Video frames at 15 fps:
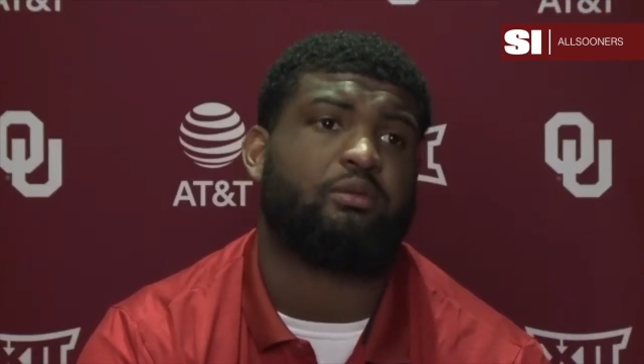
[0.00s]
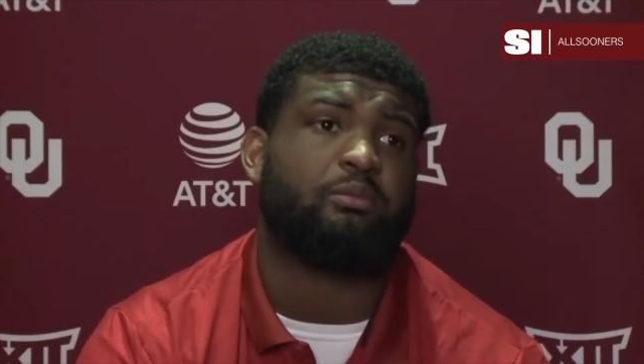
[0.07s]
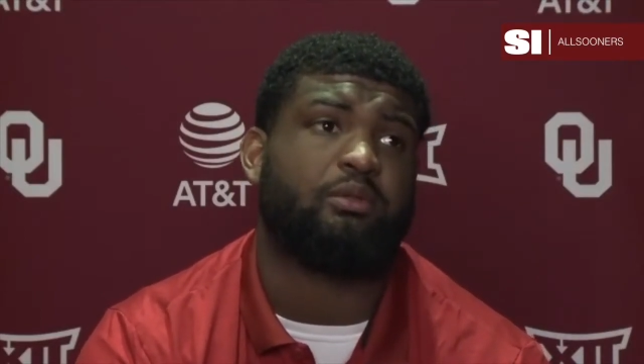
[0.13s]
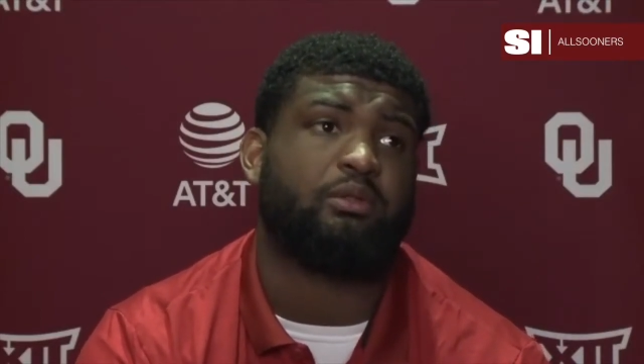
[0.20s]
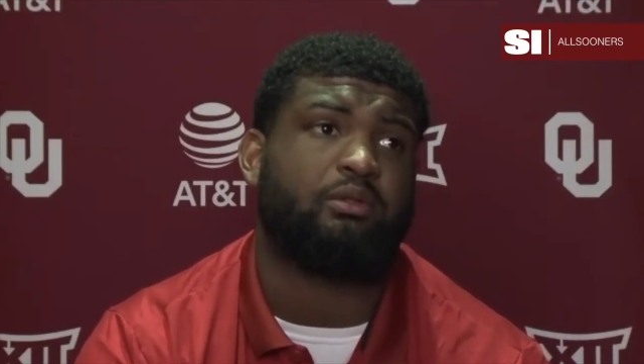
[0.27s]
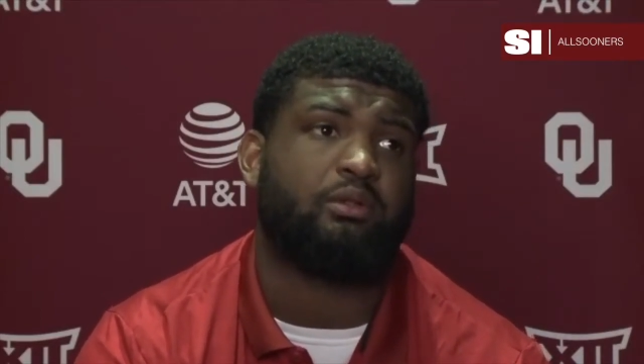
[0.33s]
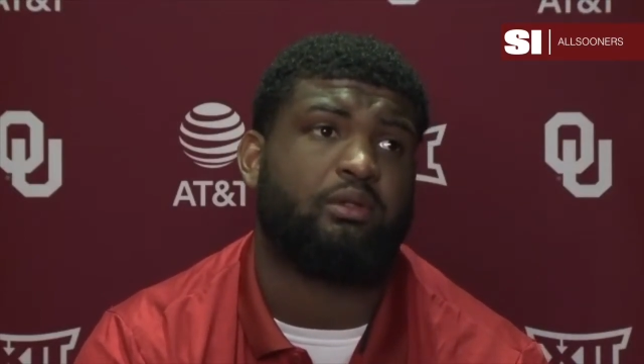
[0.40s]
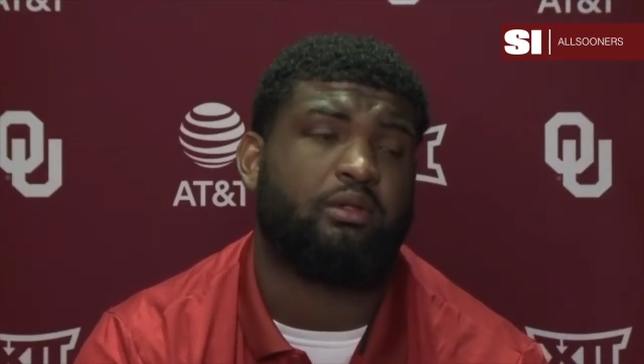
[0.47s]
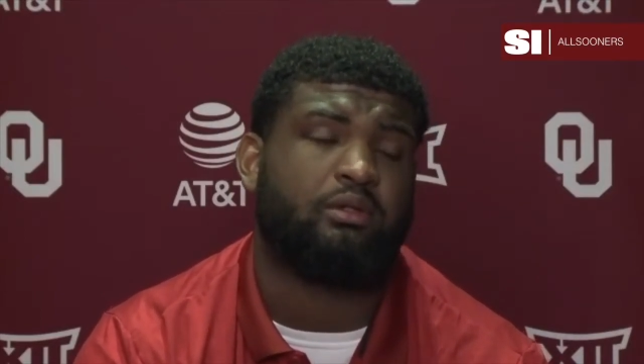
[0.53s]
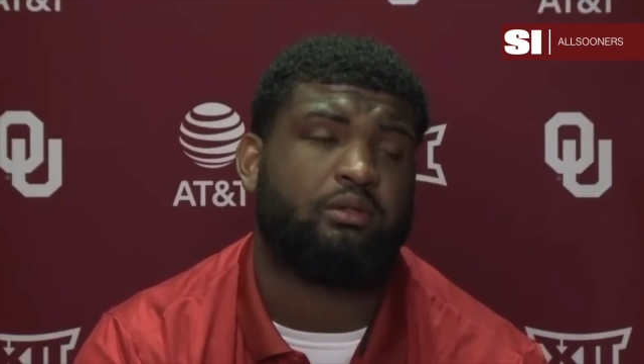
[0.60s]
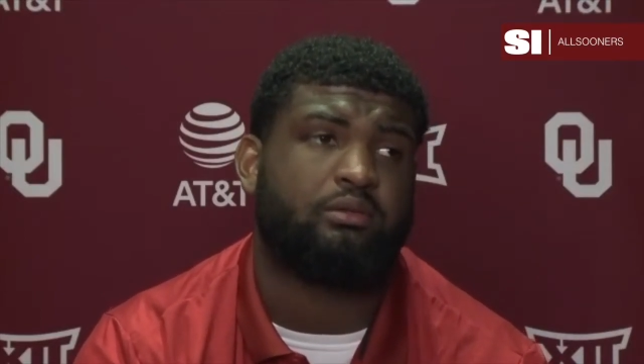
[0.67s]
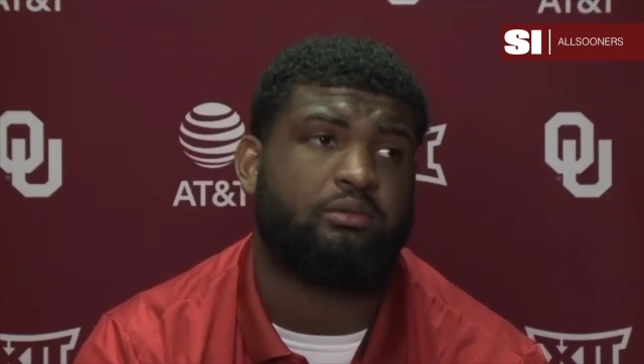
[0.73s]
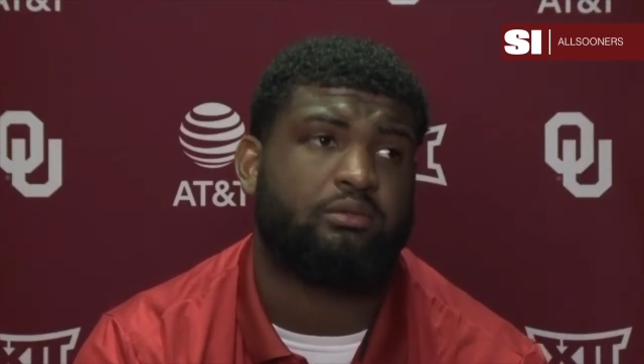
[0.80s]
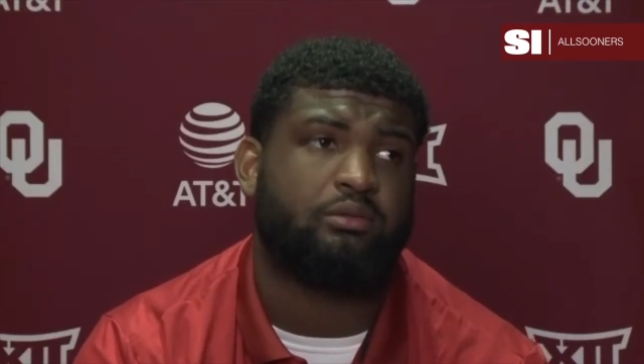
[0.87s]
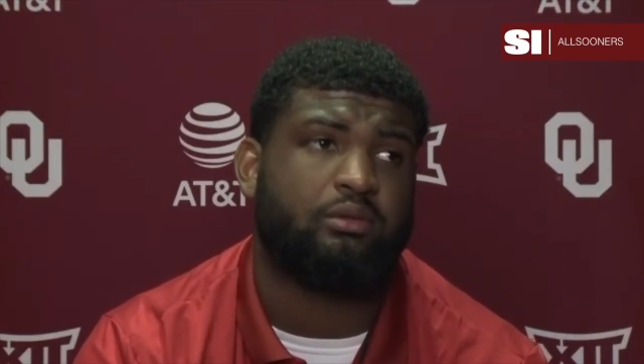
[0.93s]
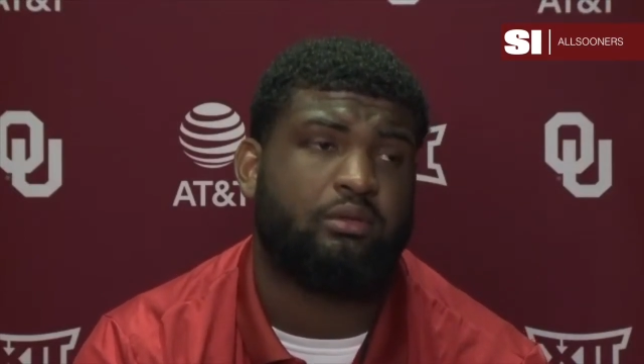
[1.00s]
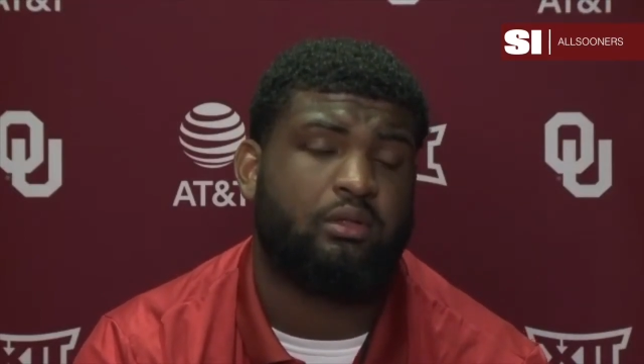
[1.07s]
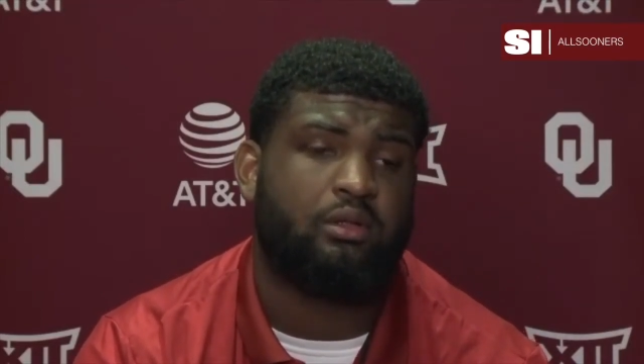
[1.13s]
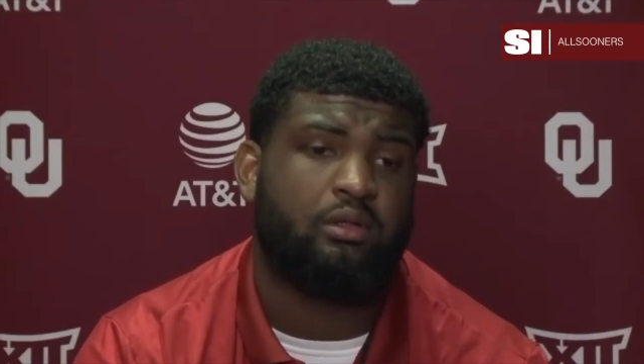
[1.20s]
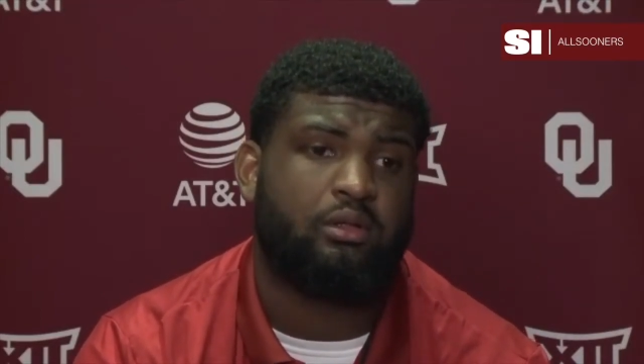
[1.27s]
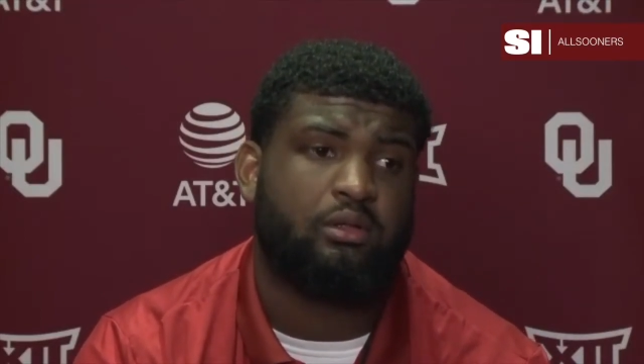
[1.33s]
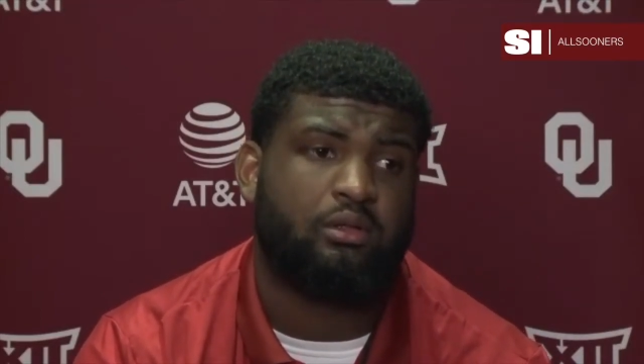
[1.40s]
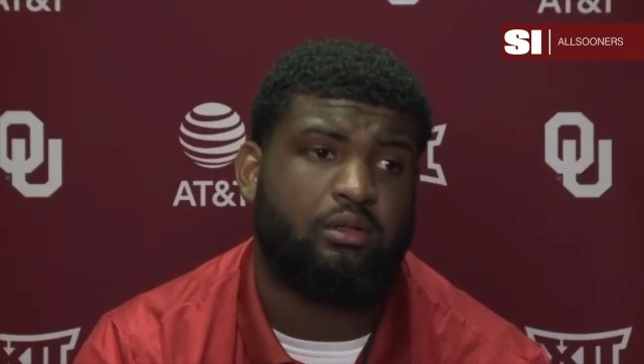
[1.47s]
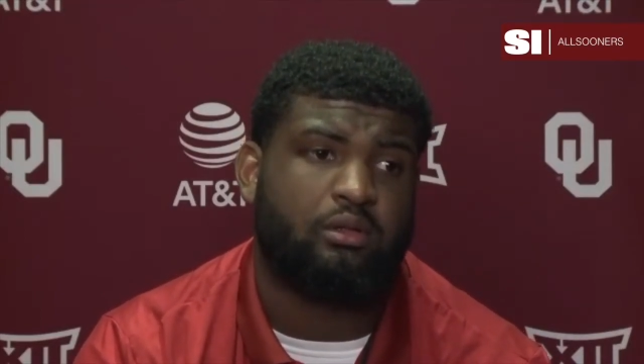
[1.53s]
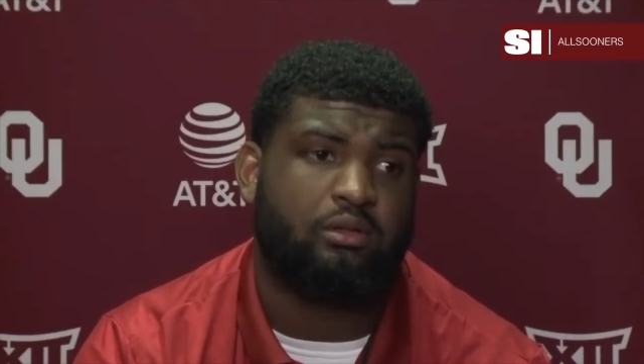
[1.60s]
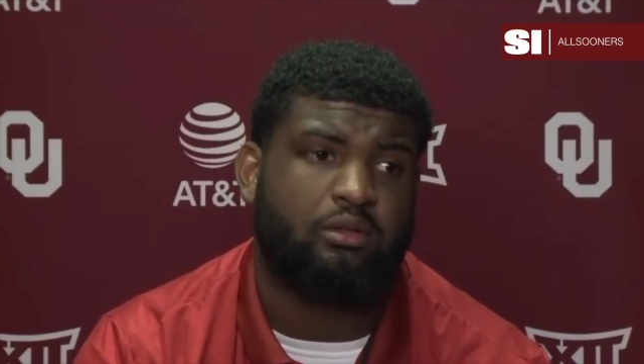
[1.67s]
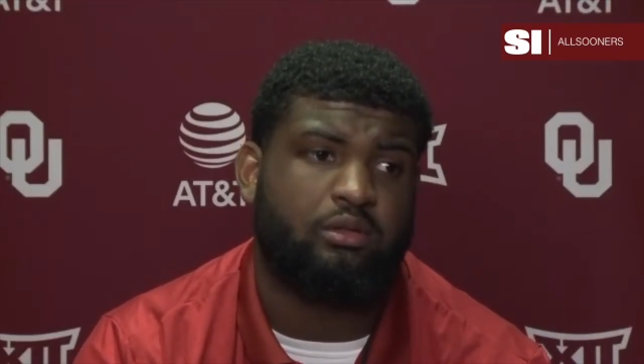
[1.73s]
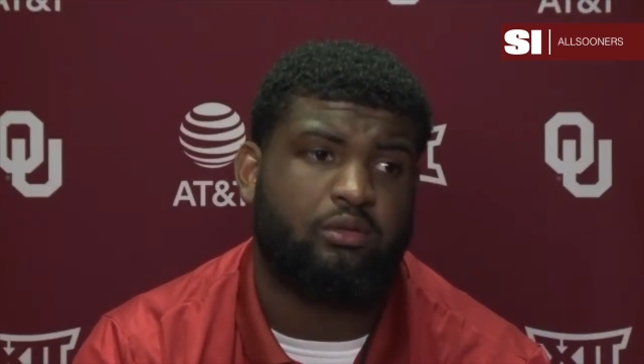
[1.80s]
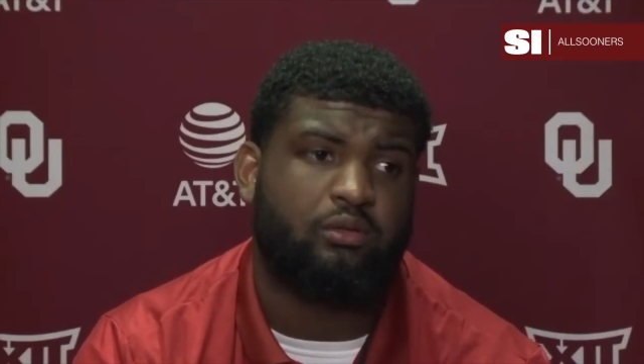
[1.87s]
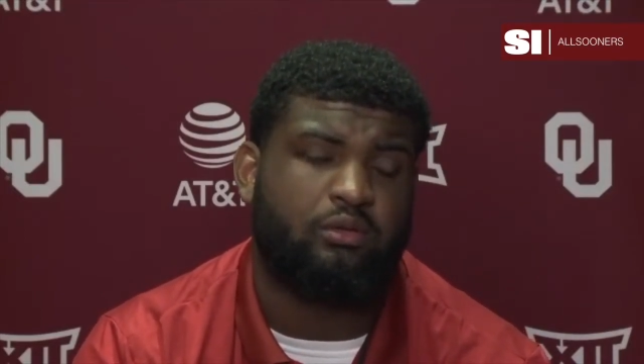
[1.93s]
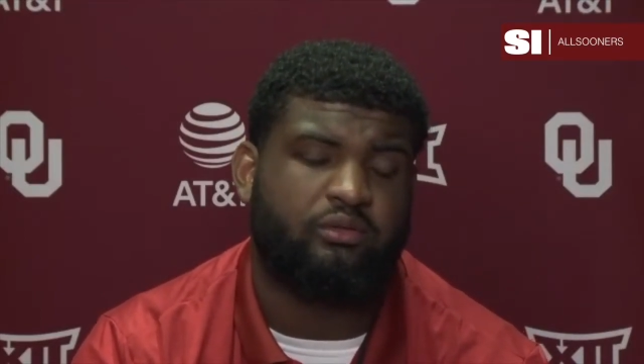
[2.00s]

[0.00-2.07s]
I mean, yeah, you know,